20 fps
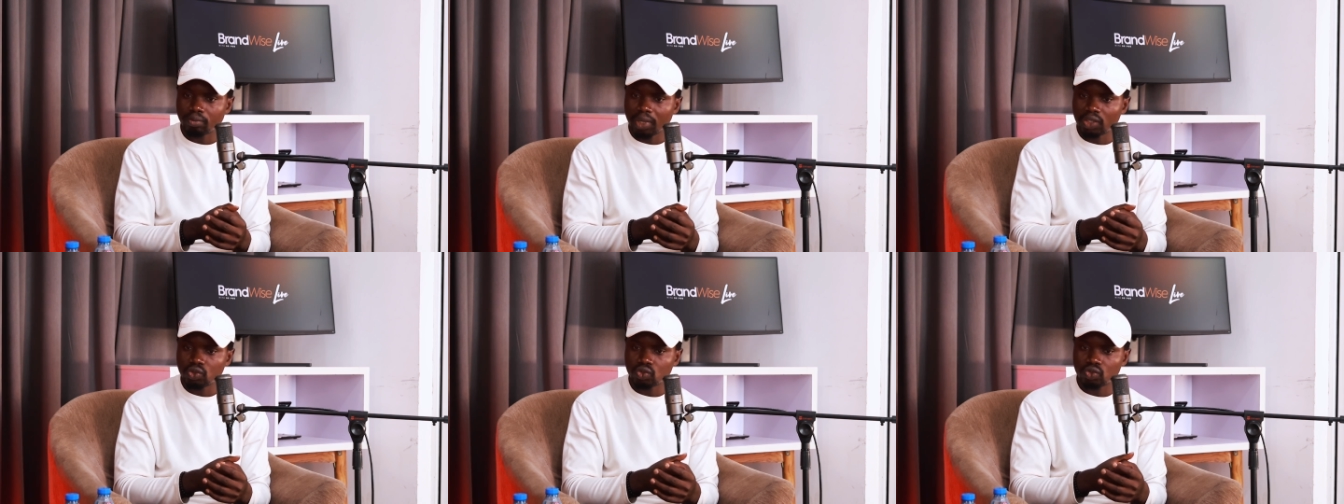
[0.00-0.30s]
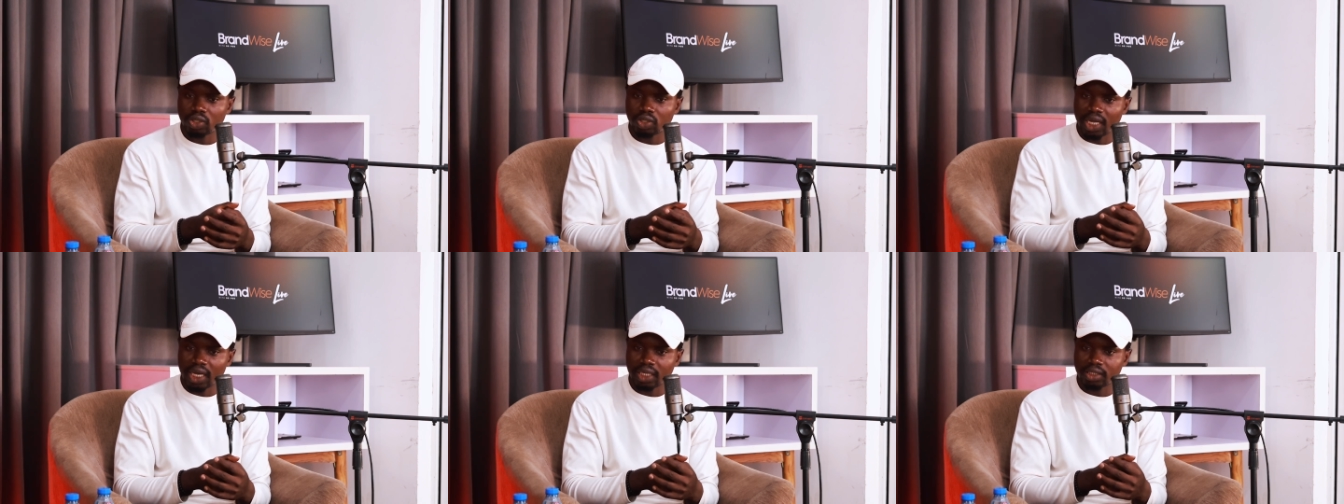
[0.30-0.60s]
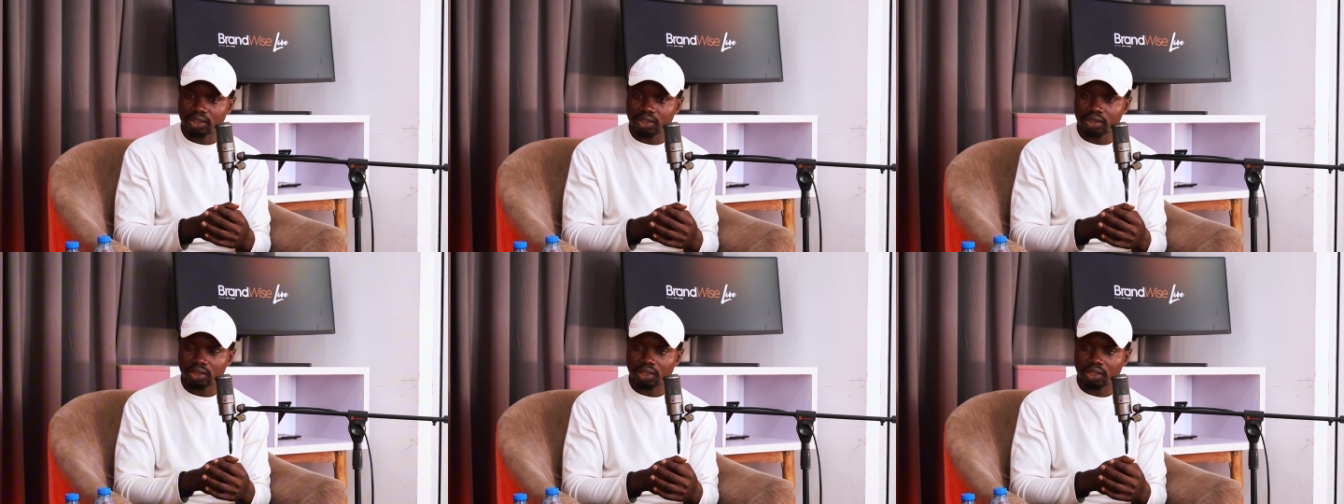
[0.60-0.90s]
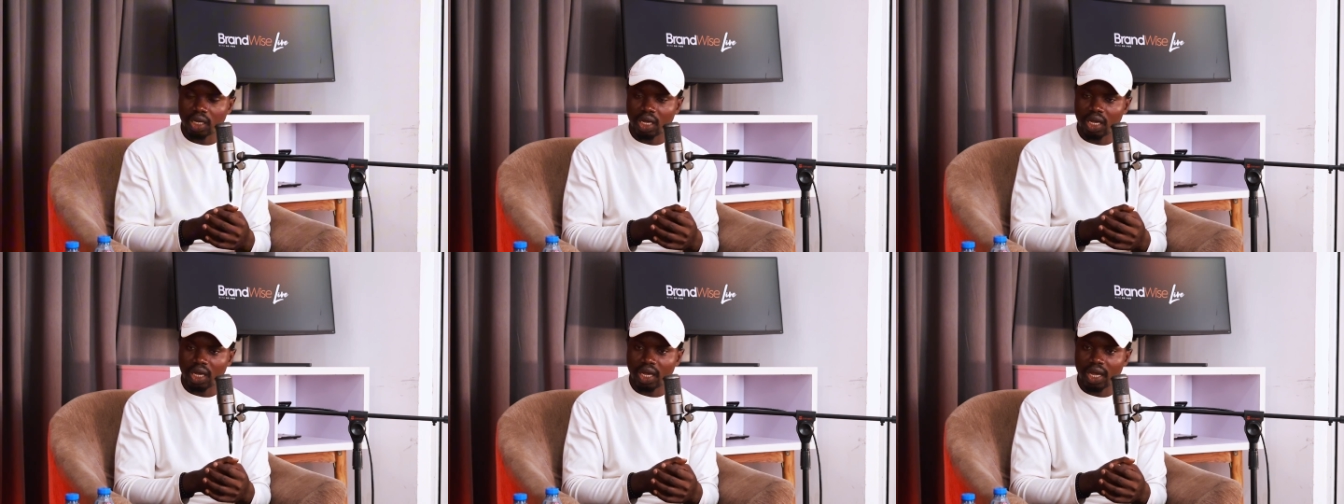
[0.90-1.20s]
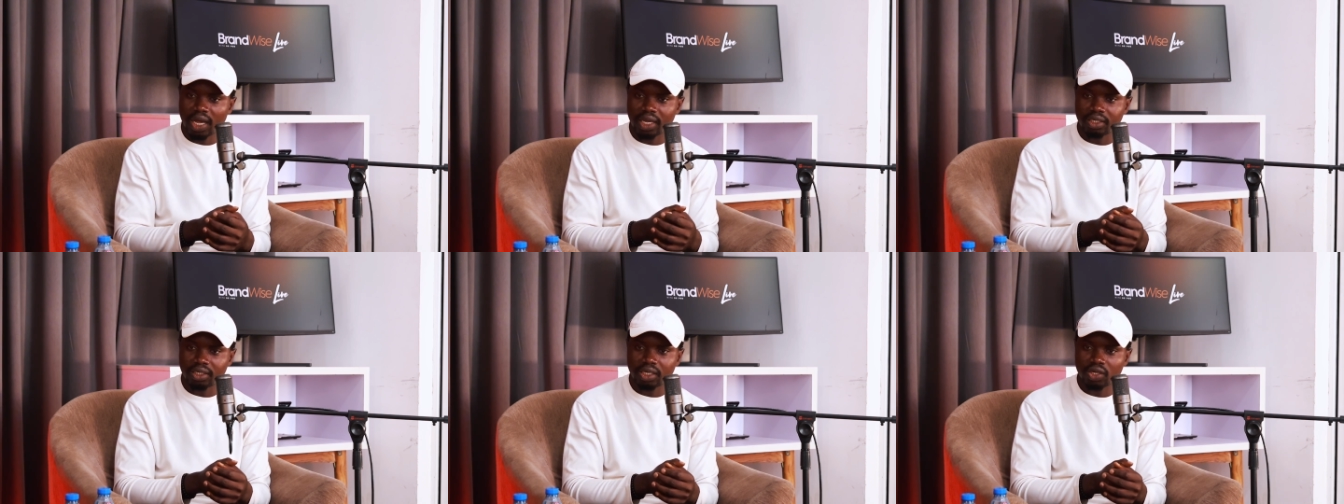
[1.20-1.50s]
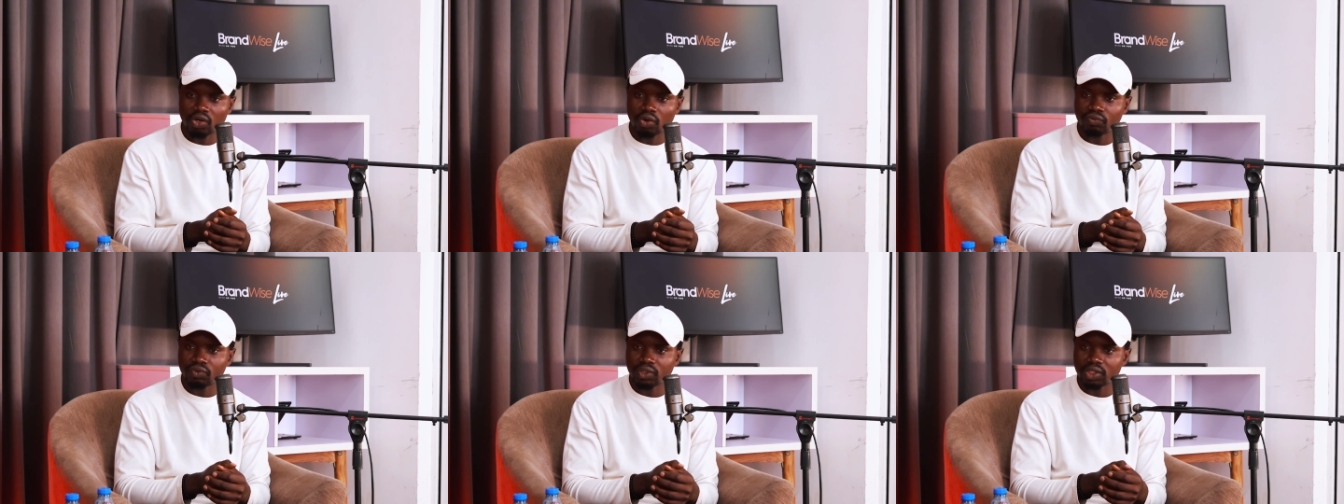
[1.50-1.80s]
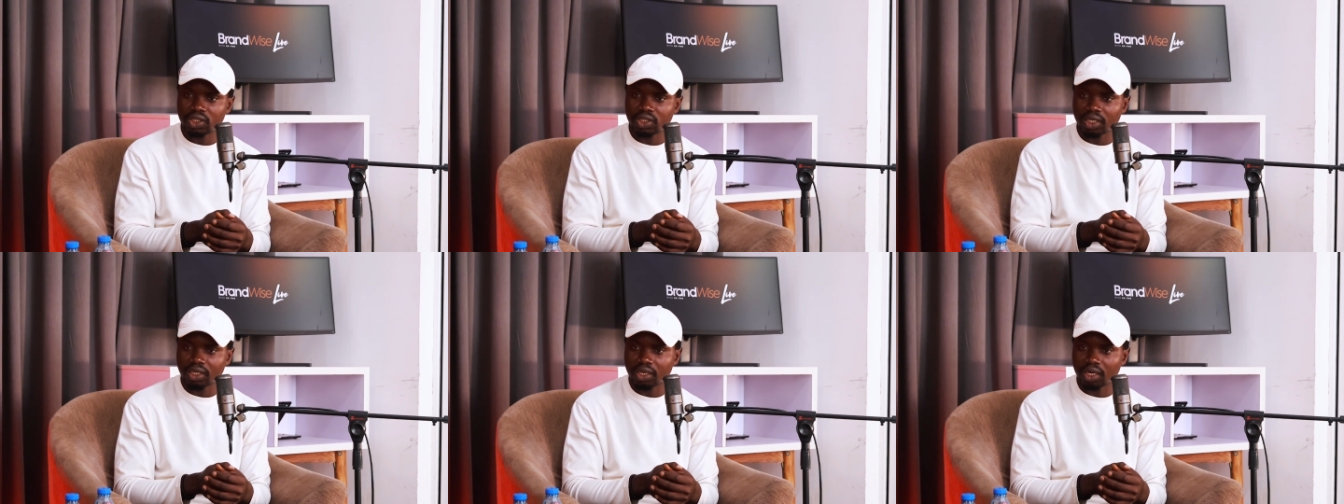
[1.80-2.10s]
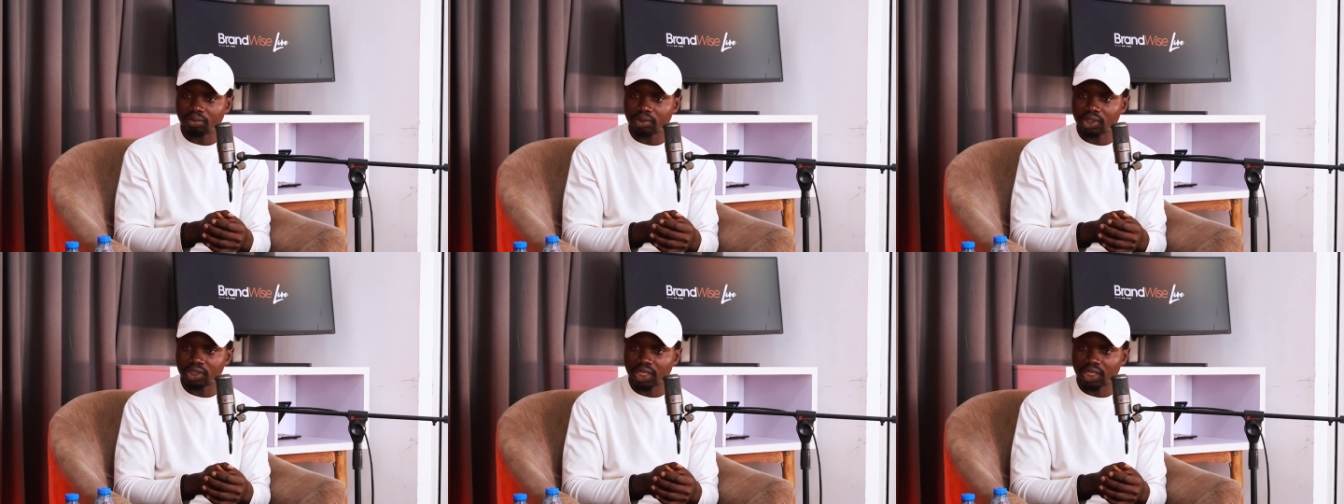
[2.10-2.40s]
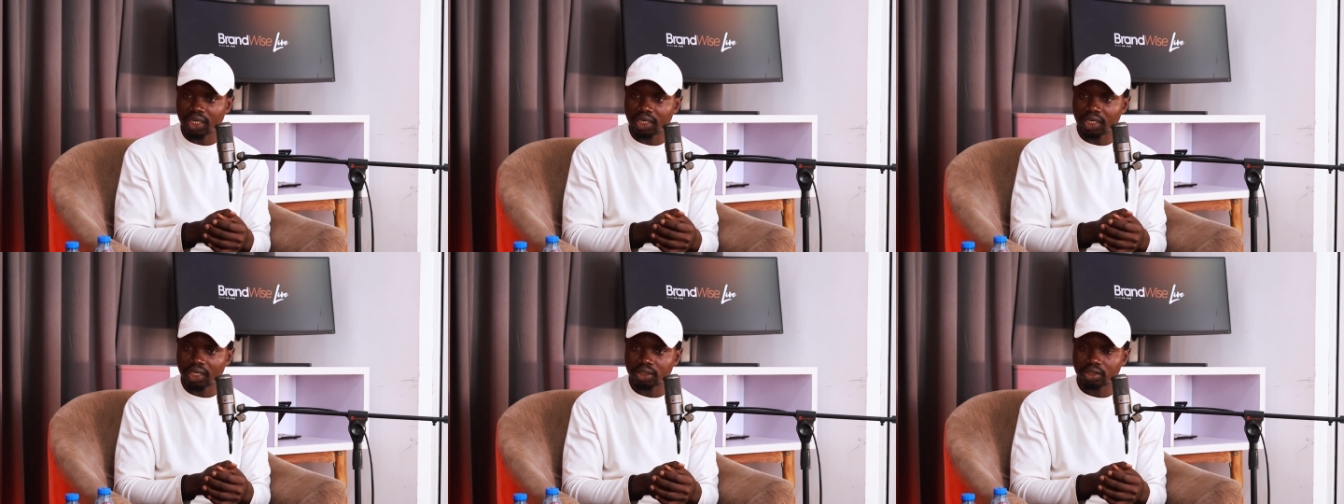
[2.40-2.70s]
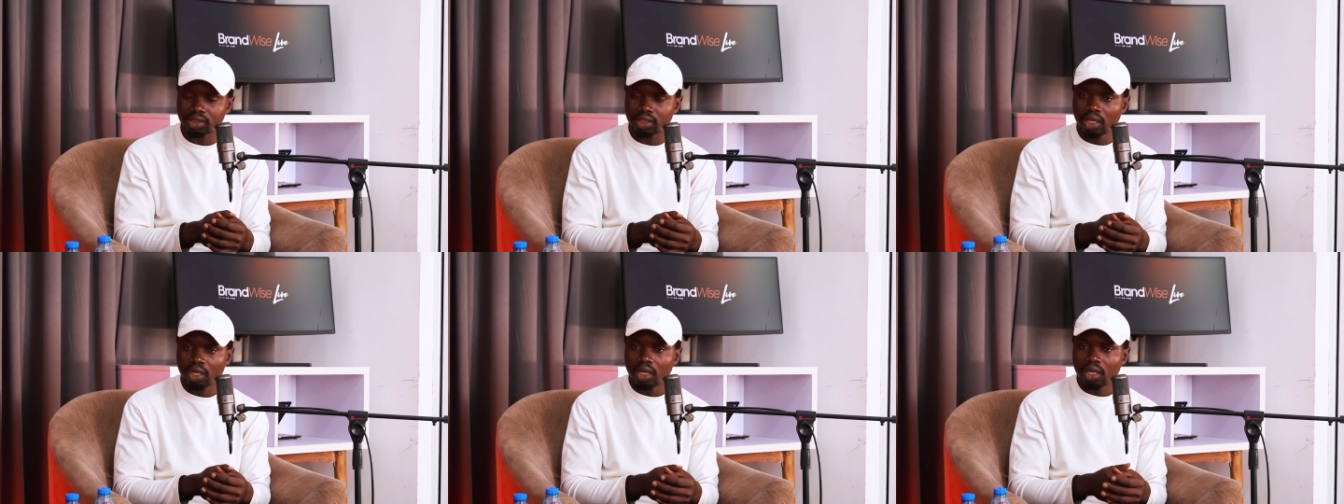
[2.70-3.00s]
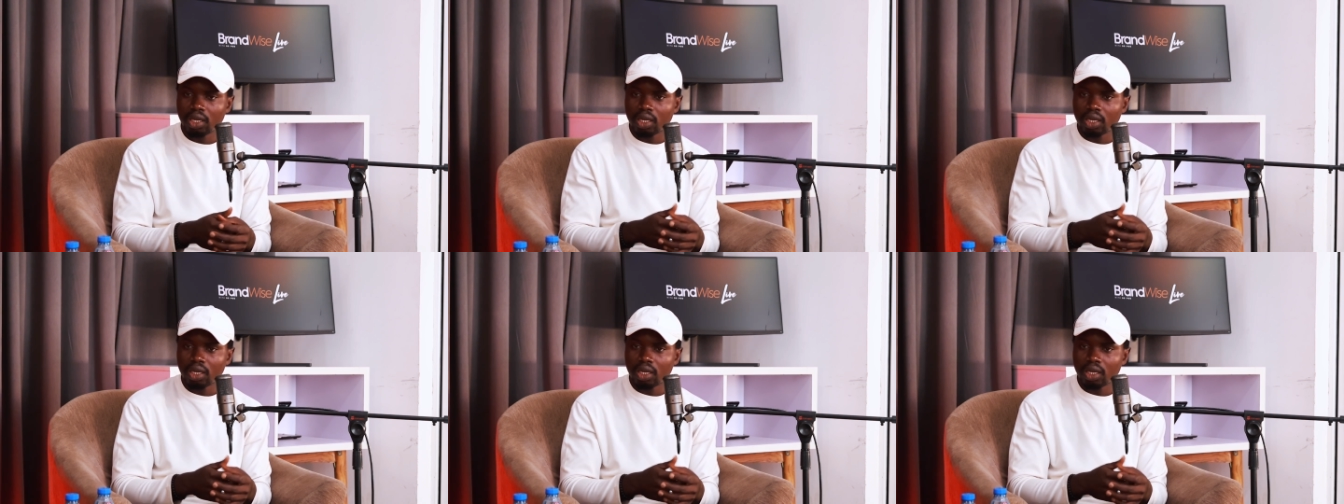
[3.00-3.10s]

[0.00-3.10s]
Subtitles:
that idea of Instagram designers.